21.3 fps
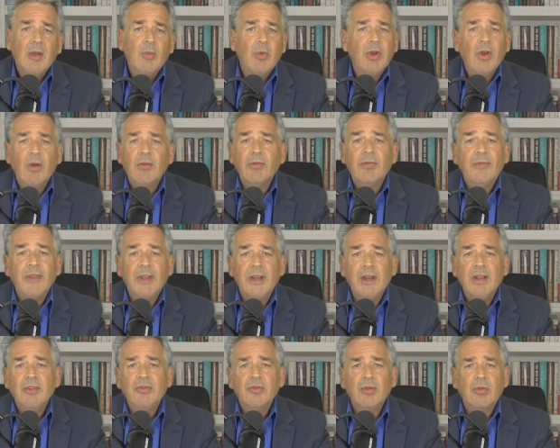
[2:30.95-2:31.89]
We're not
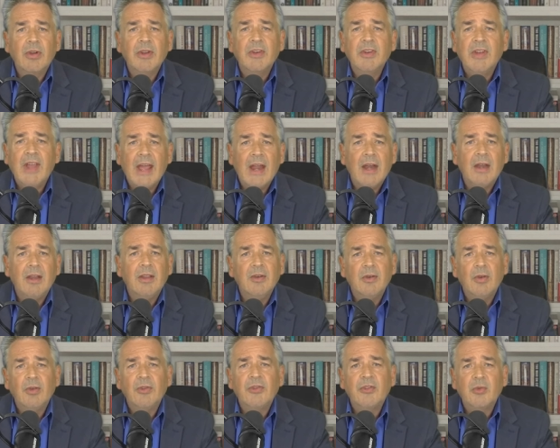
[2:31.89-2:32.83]
Finnish or
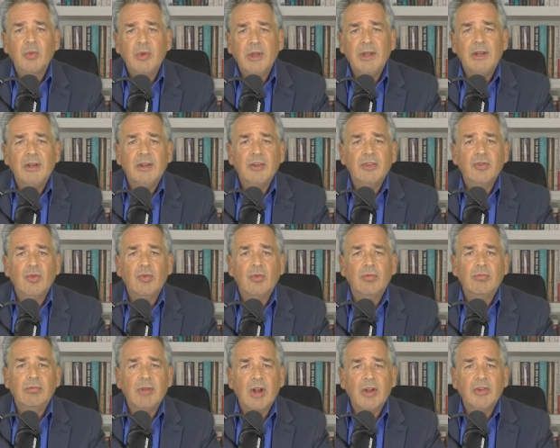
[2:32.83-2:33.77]
Italian or Swedish
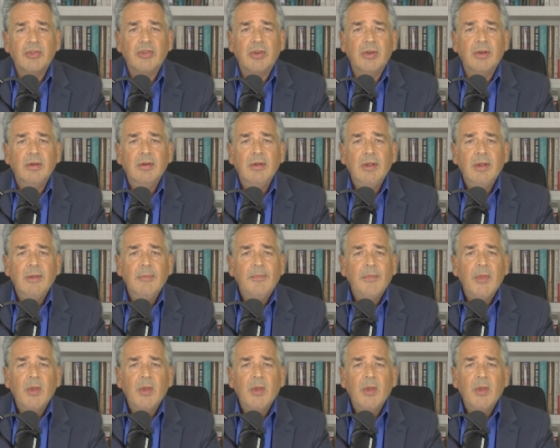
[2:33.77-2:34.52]
or Russian.